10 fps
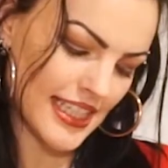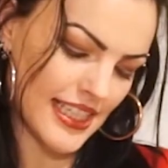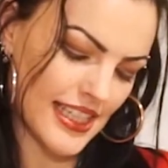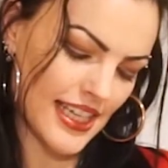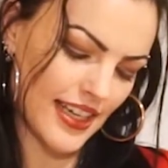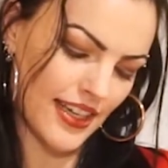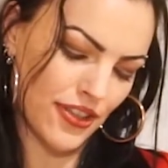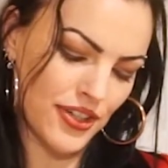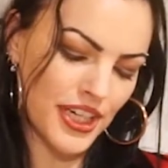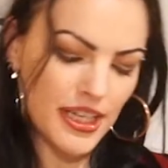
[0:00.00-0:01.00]
is the
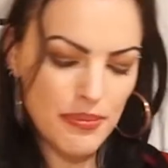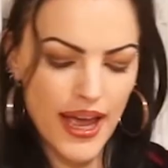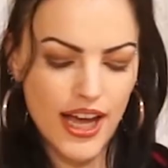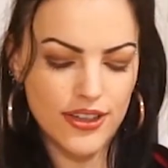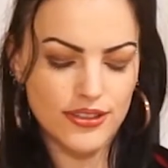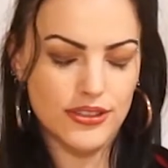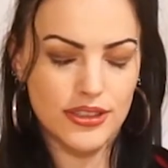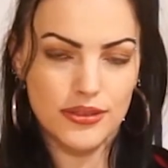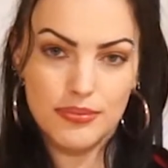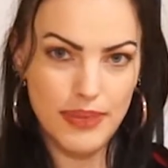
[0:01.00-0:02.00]

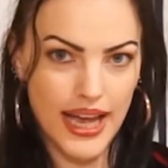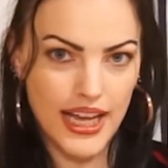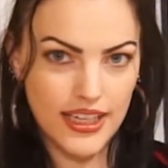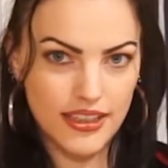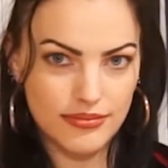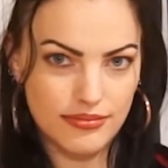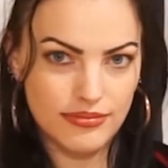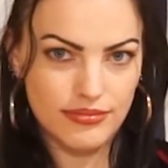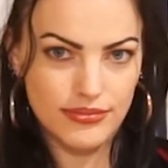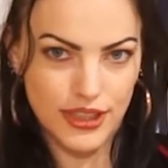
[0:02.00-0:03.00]
30-pound bag
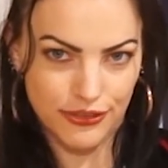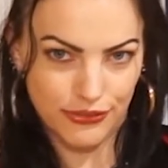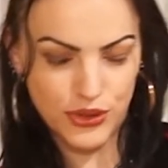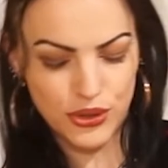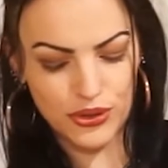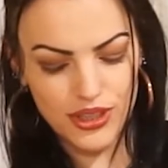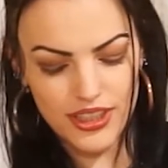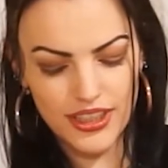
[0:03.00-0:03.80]
of food,